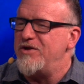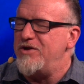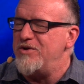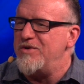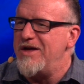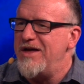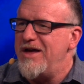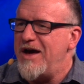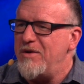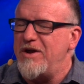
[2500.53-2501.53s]
you.
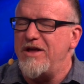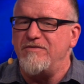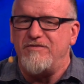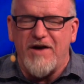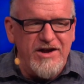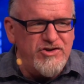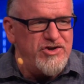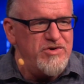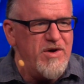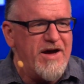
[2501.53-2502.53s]
I want to invite
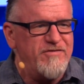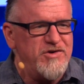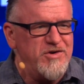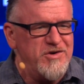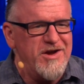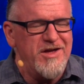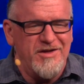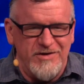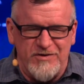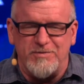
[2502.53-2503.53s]
you after
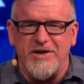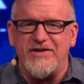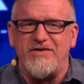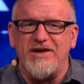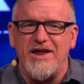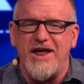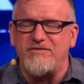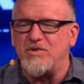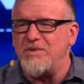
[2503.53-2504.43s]
this blessing and after